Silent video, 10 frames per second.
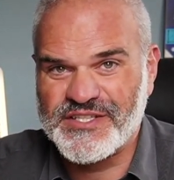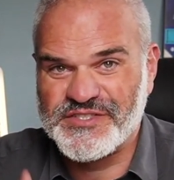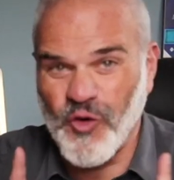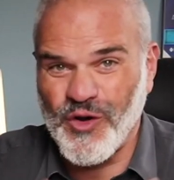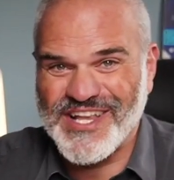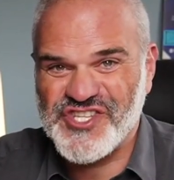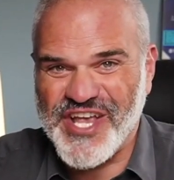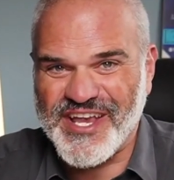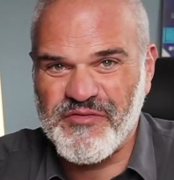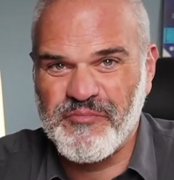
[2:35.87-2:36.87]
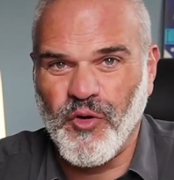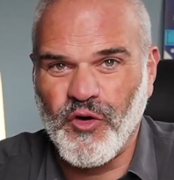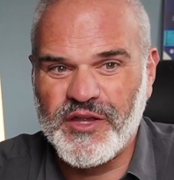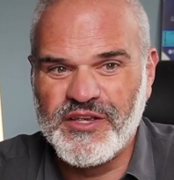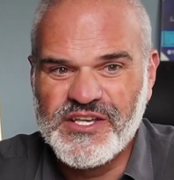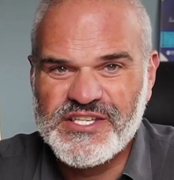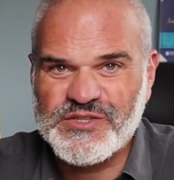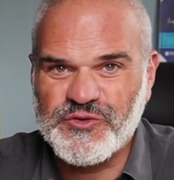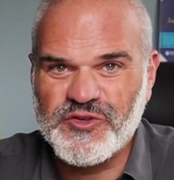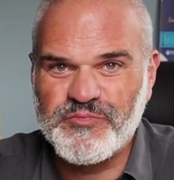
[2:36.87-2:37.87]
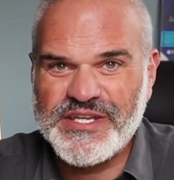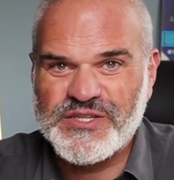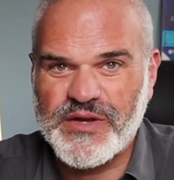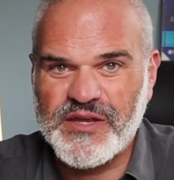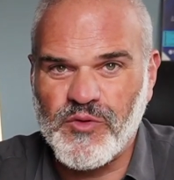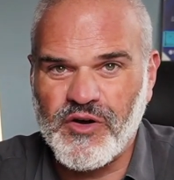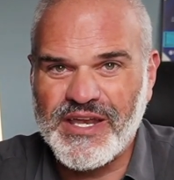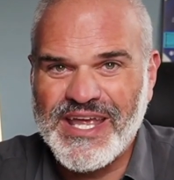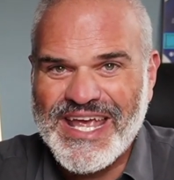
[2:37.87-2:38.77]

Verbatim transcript: So let's check if the Poly Studio P21